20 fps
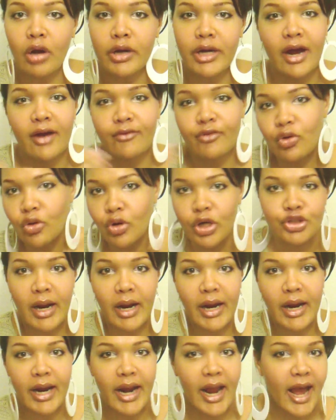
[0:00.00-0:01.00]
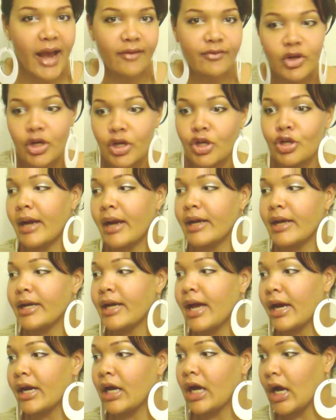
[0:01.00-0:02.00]
Now, of course, you might have, you might
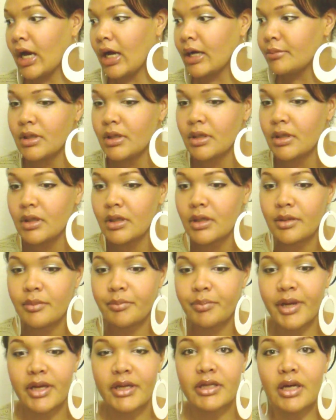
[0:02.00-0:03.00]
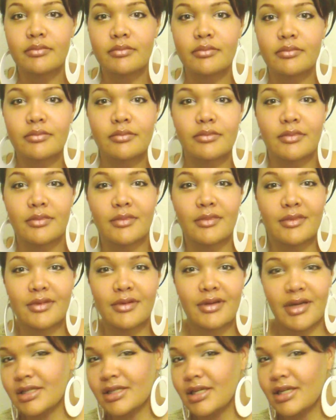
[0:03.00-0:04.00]
not have um, picked up
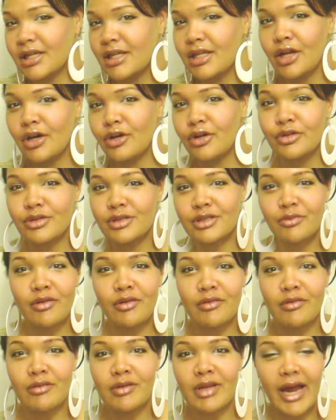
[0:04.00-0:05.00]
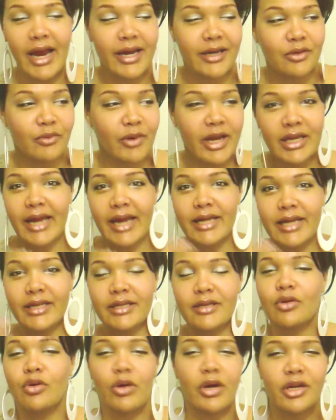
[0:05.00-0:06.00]
his clothes the way you like, the way he liked
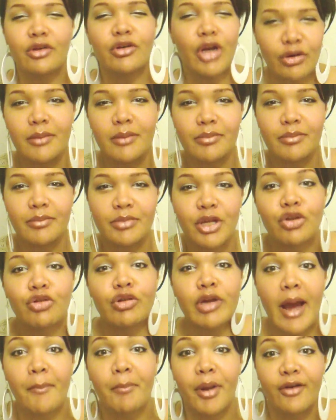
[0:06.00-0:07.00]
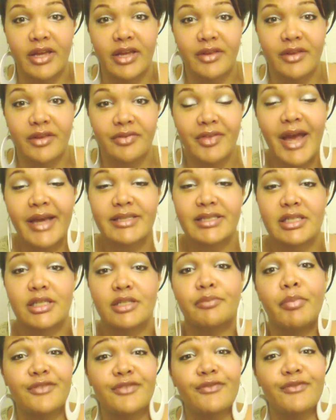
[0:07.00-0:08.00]
it, or you know something. You're not perfect in that sense,
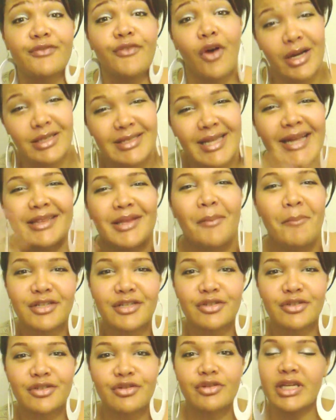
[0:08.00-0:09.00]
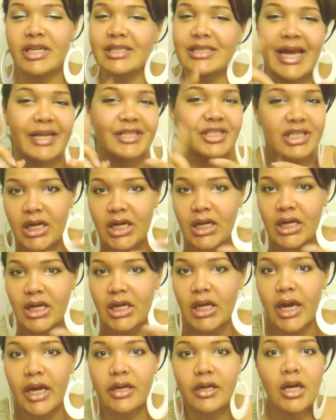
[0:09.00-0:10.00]
but as far as like the major things like cheating
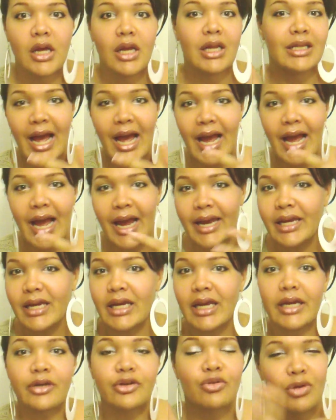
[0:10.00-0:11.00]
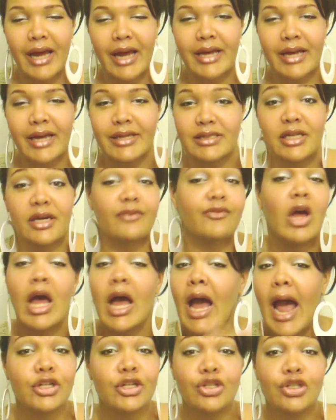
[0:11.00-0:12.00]
and lying and doing all kind of stuff,
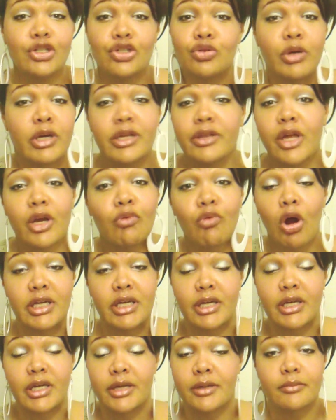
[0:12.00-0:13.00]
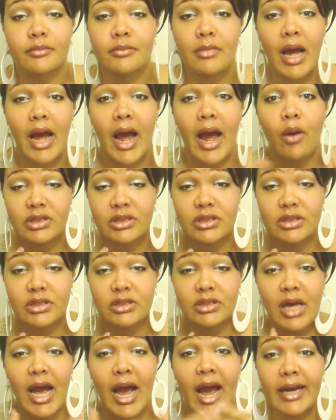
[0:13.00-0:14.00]
I didn't do anything wrong to him. I
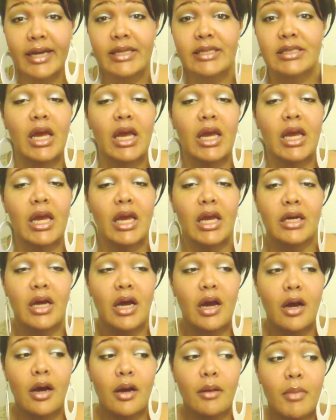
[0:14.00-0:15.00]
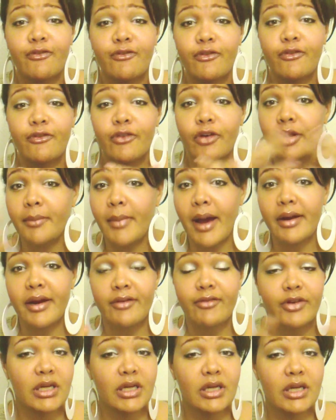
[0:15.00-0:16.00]
was honest and um, upfront about
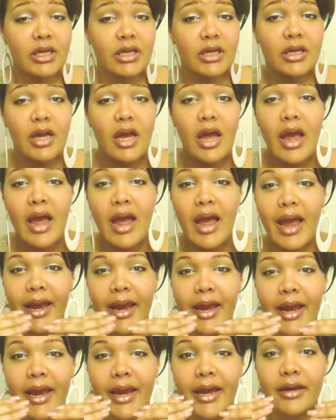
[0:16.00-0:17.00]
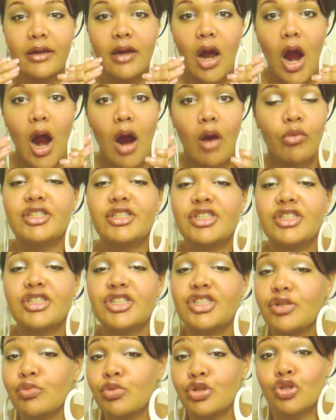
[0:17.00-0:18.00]
everything, and our
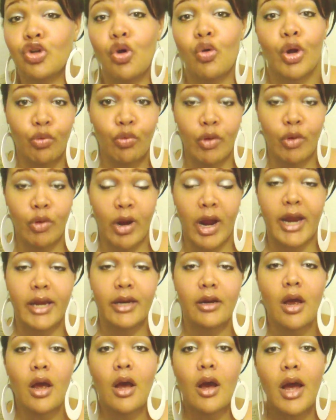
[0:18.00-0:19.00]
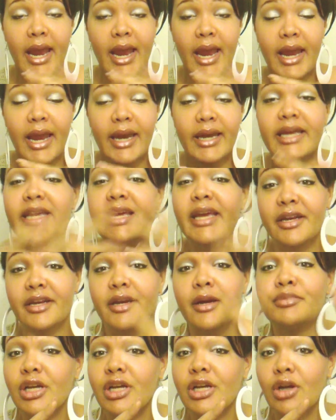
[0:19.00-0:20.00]
relationship was going great. And he ended
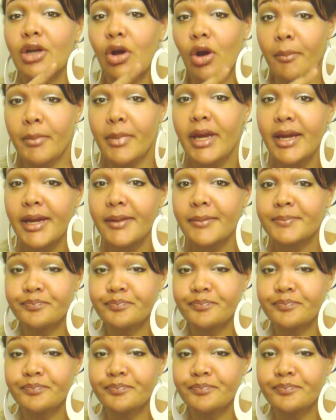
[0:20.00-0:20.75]
up cheating on me.